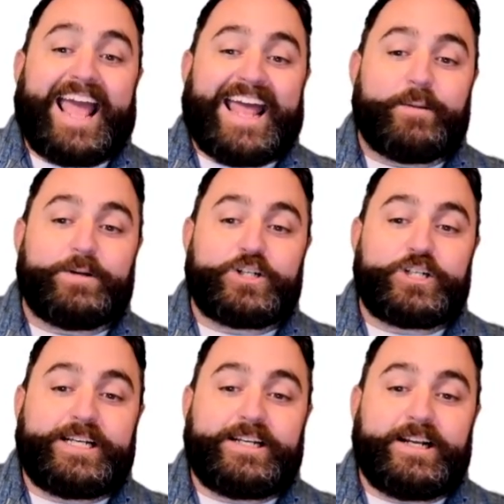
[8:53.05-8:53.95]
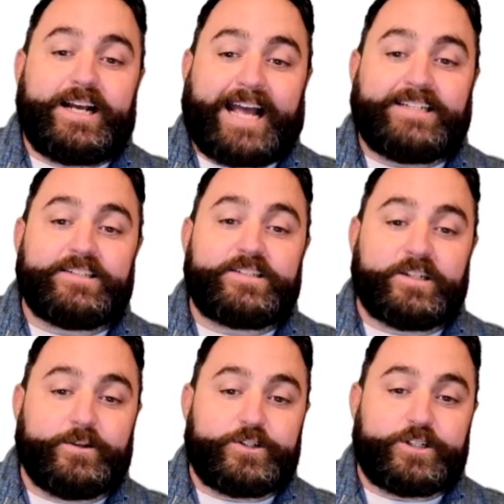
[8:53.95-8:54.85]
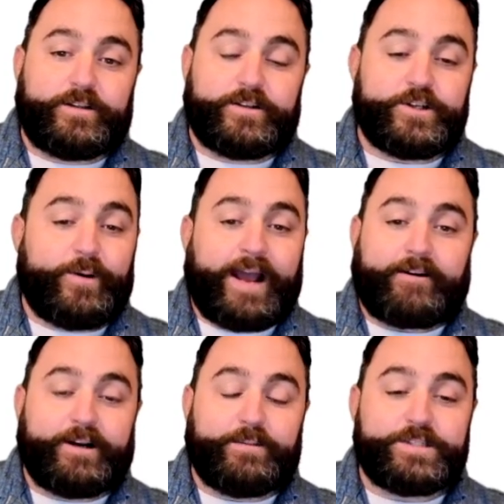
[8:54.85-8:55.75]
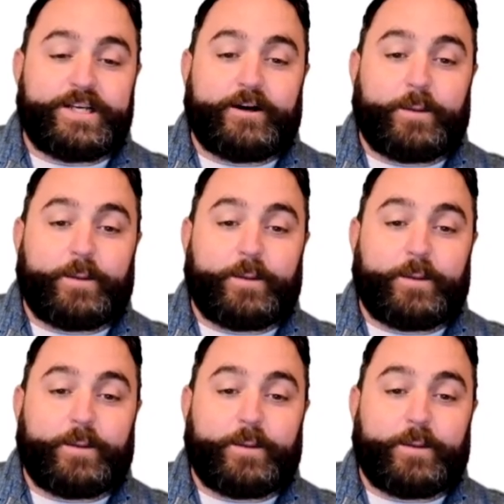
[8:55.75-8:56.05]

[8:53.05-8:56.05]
and a machine guidance solution. There's no acronyms there.